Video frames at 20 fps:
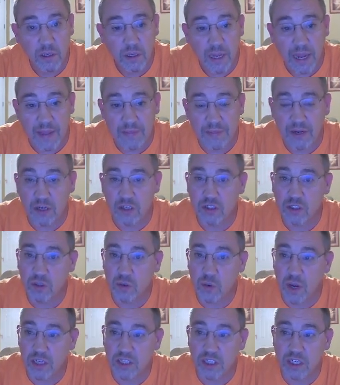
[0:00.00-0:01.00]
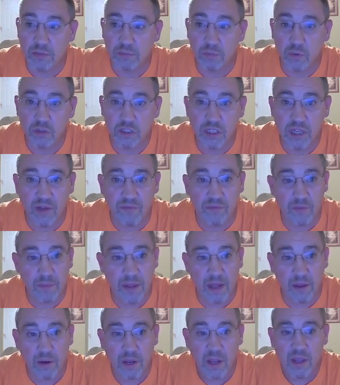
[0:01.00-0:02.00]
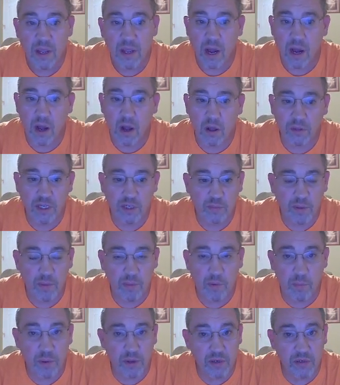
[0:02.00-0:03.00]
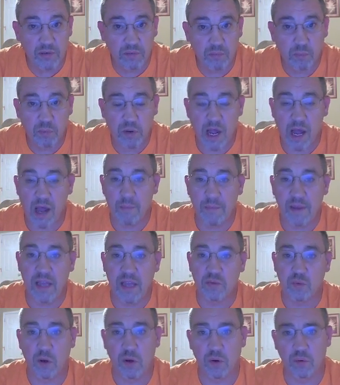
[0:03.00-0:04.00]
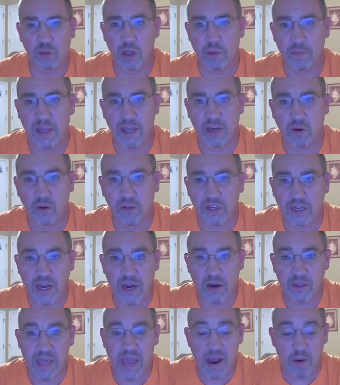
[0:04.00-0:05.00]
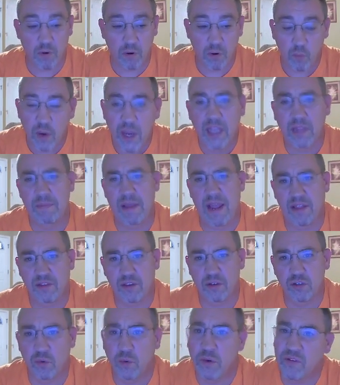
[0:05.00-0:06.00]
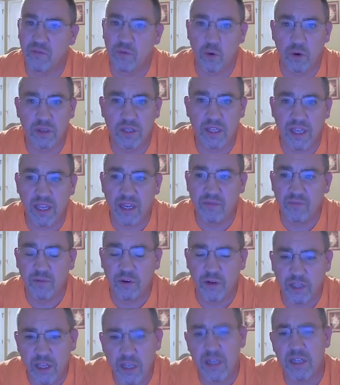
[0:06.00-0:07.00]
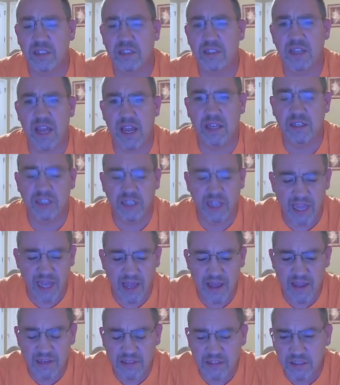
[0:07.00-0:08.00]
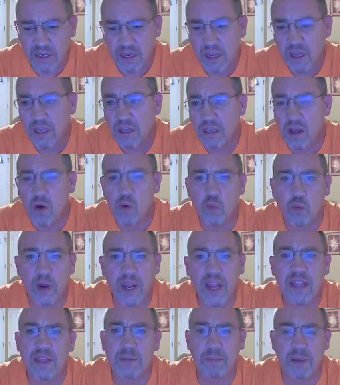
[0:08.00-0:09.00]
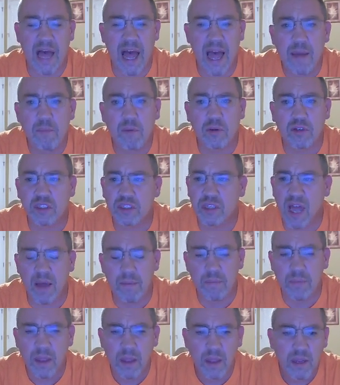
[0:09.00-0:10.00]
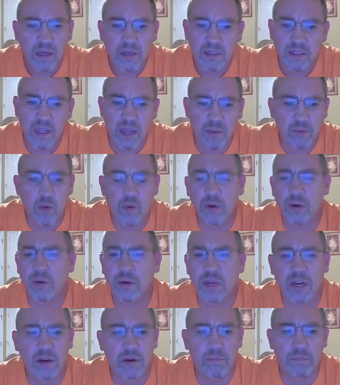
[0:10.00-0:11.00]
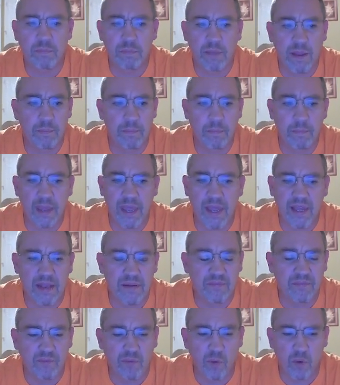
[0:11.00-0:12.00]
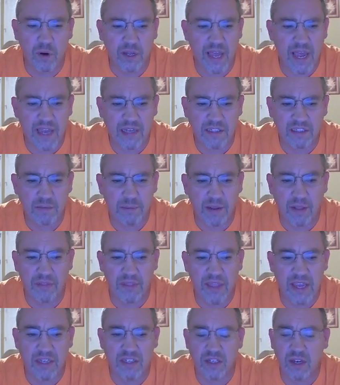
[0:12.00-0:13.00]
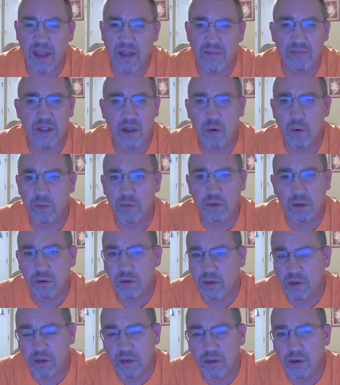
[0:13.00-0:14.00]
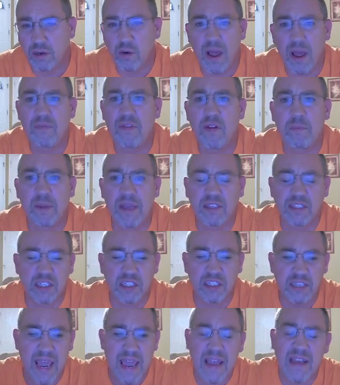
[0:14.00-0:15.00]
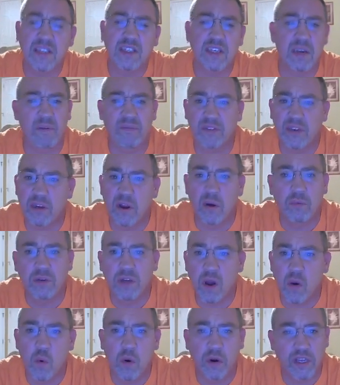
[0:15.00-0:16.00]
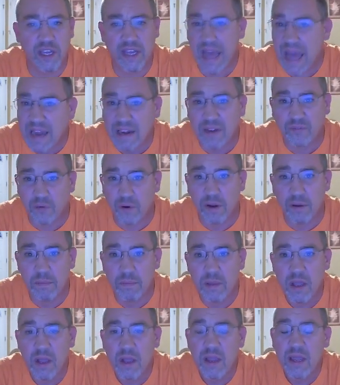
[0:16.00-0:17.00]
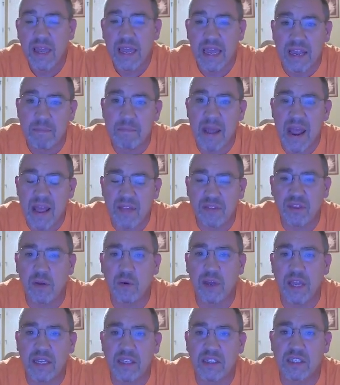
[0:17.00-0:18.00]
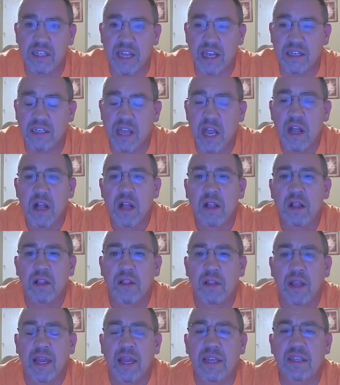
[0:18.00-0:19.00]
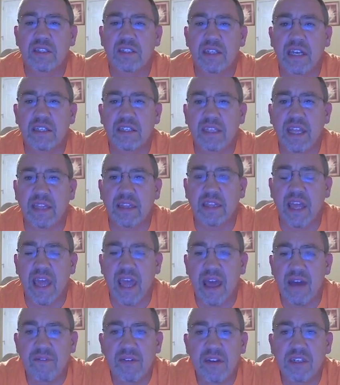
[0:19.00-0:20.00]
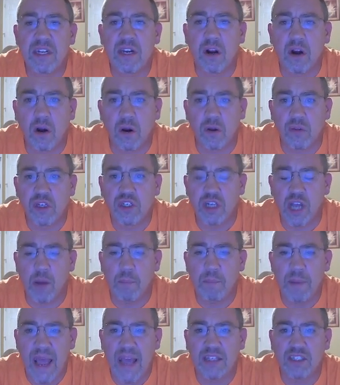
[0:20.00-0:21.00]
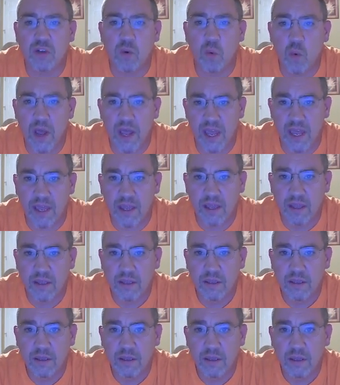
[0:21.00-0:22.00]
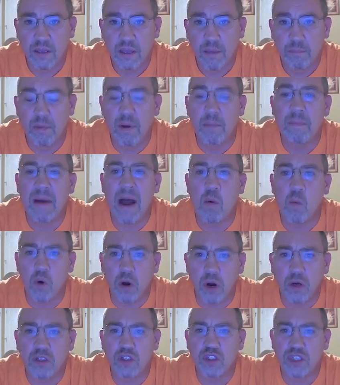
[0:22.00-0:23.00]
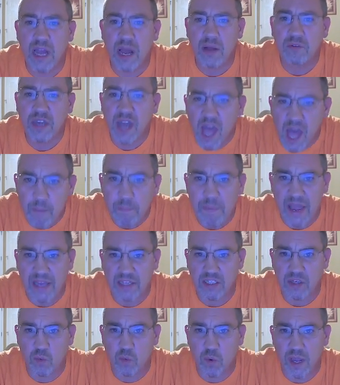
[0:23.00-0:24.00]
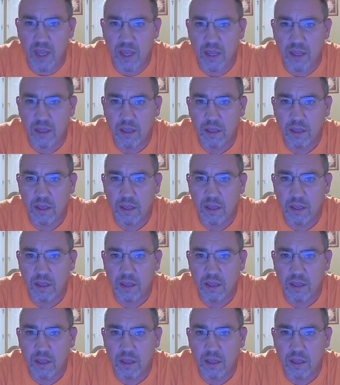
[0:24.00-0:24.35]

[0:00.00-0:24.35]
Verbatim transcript: And there's questionable stuff about all these people putting comments, well, no man knoweth the day or the hour. Read Matthew 24 at the end. For goodness sakes, guys. Go read the Bible. Stop stop going on here and, and making forecasts about things you have no you, you, you don't have no business saying something if you don't know where you got it from. In Matthew it says it says that the heavens and earth shall pass away, but my words shall not pass away.